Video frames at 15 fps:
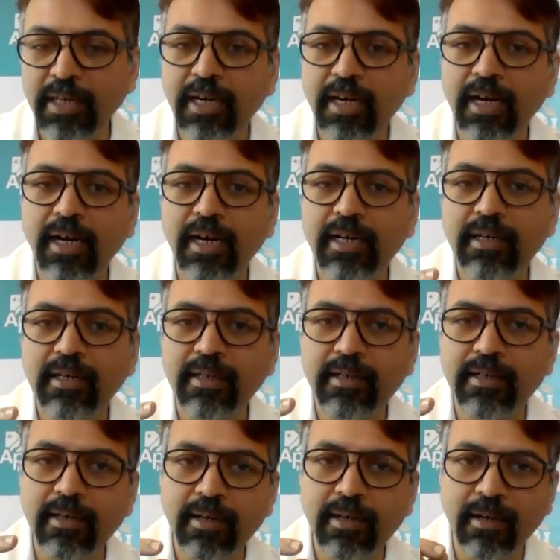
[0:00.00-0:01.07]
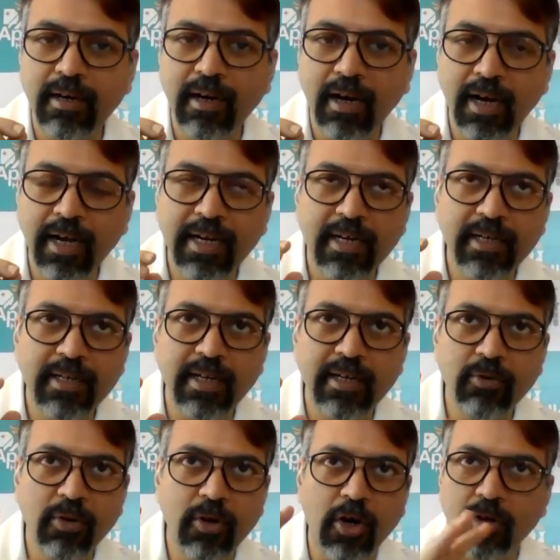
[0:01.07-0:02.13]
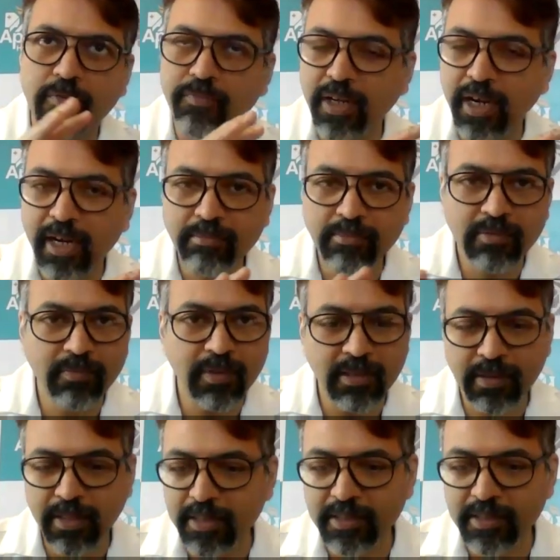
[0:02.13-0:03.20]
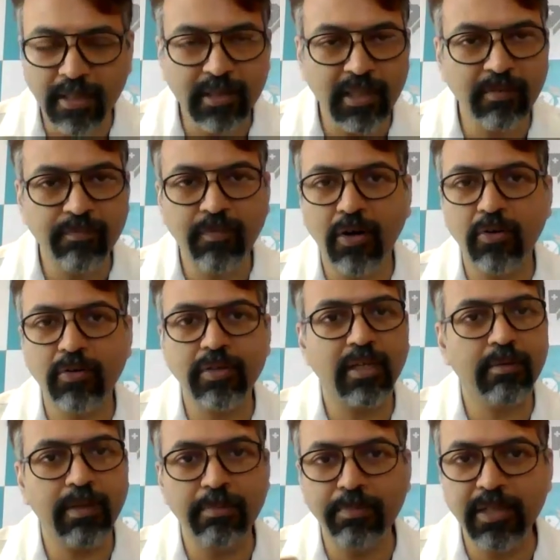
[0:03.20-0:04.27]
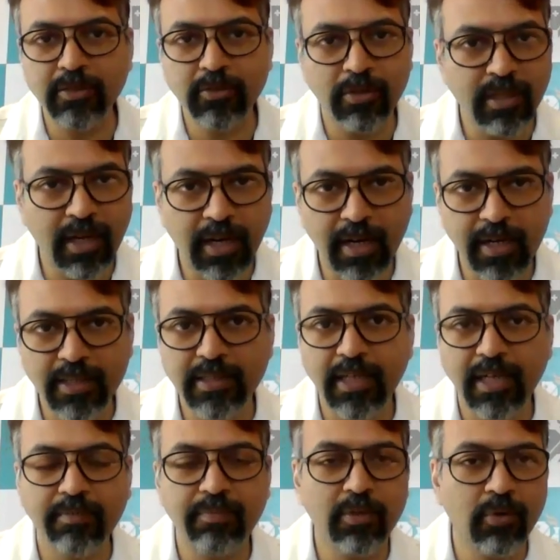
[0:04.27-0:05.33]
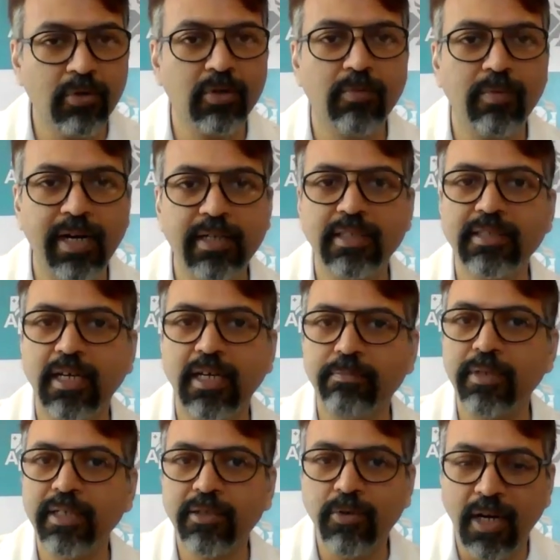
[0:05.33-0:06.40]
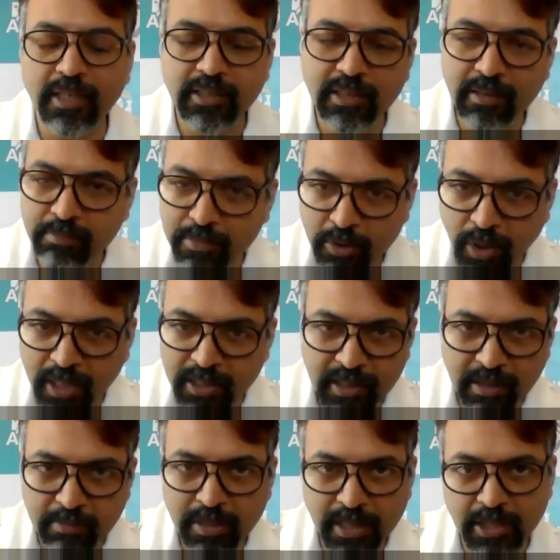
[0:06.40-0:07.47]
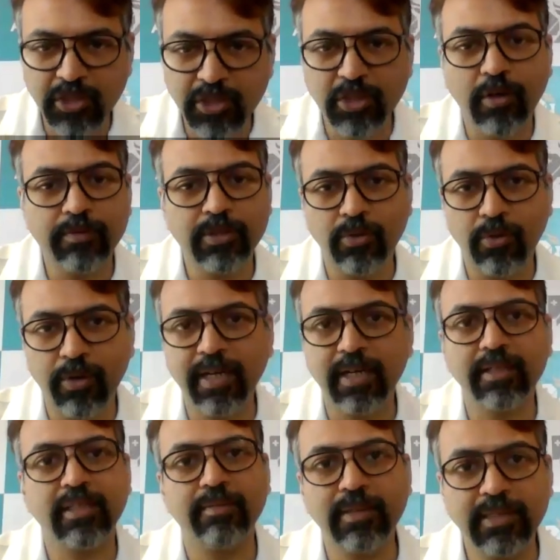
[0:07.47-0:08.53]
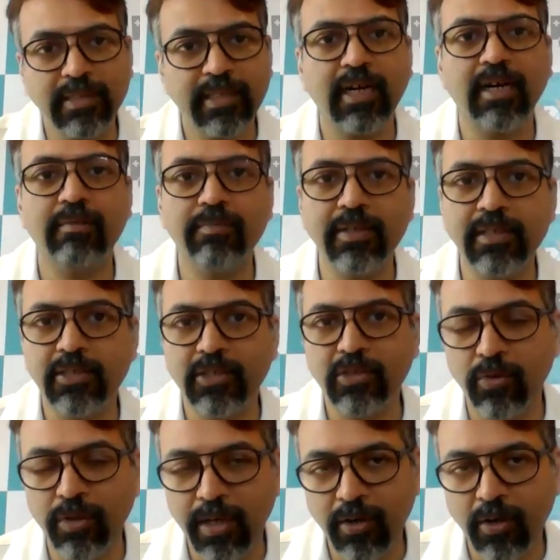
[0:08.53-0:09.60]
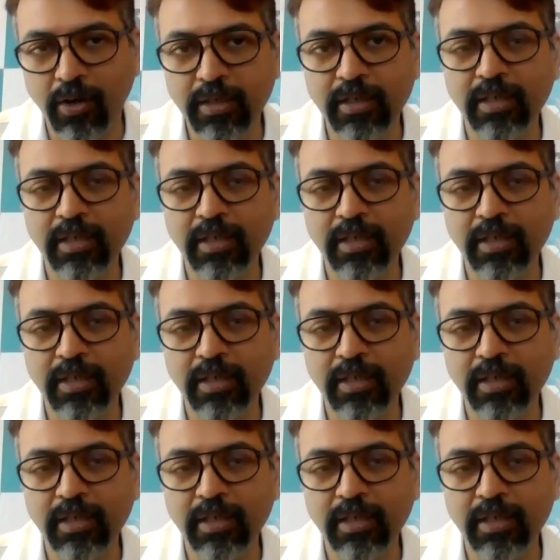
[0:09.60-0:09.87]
and uh, i can tell you a lot of times when there is nothing found their bp is on the higher side we don't know why it is happening you ask them you ask them the history of snoring and they will say yeah we snore a lot